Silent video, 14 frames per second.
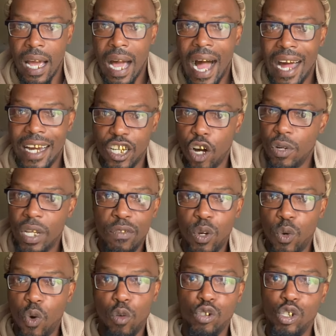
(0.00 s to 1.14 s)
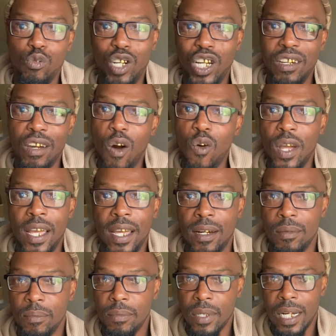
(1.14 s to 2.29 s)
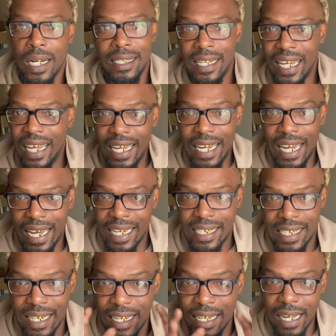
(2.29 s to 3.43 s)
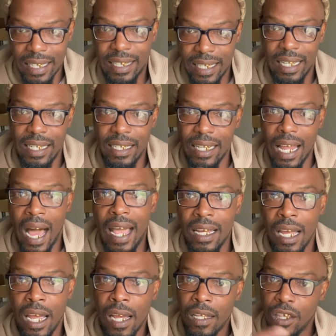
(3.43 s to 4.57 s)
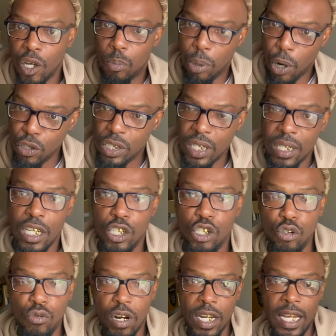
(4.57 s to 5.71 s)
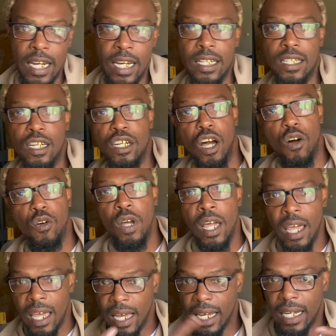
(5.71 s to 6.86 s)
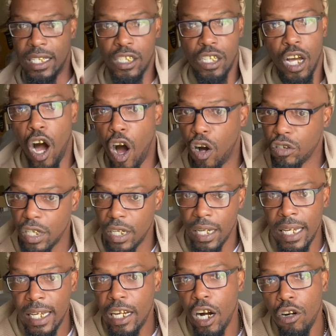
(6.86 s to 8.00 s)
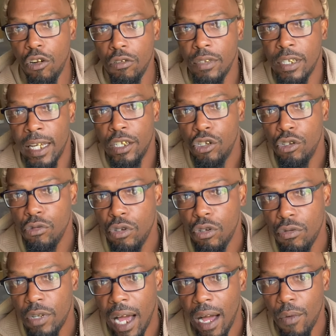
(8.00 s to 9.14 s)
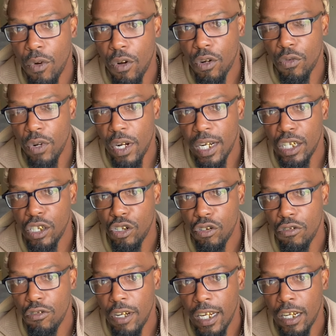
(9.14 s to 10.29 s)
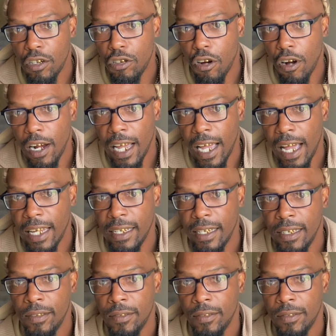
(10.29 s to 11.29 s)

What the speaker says: I don't even want you to know him, because he is nothing like the person that you are getting to know. He is the alter ego that you do not want to run into in a dark alley.